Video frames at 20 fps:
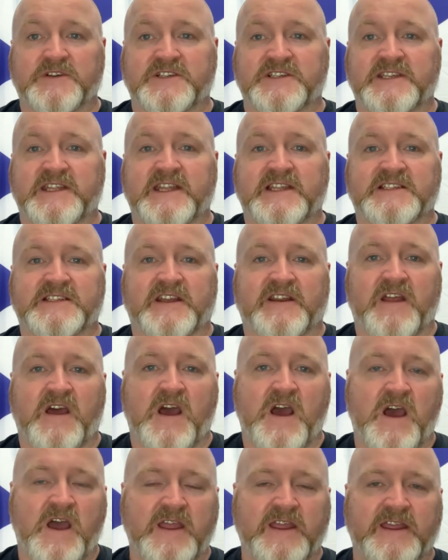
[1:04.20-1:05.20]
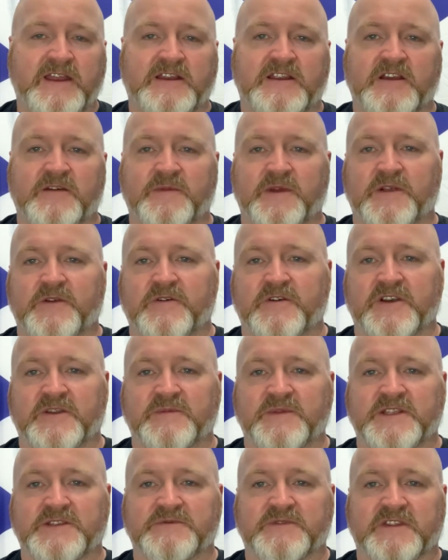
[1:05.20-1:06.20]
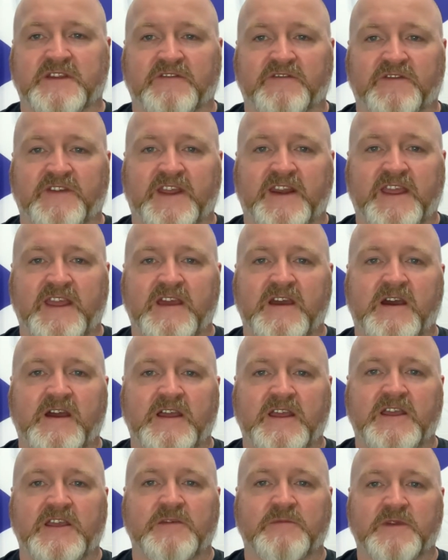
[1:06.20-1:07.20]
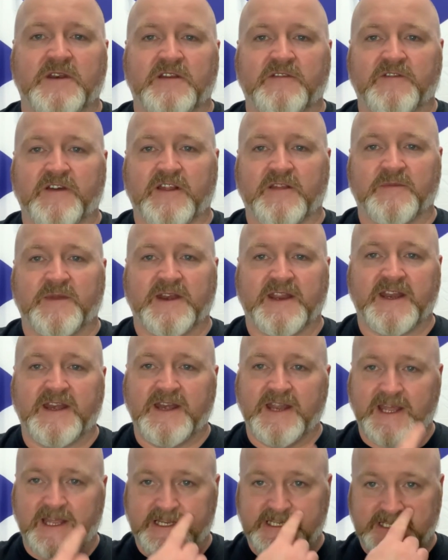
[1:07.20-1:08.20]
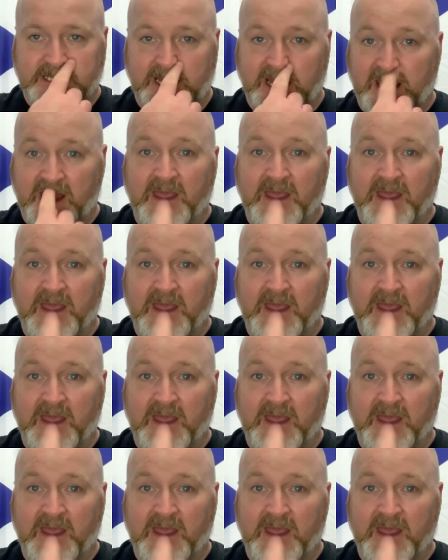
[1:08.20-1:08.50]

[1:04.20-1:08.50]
states are high-income economies with a very high Human Development Index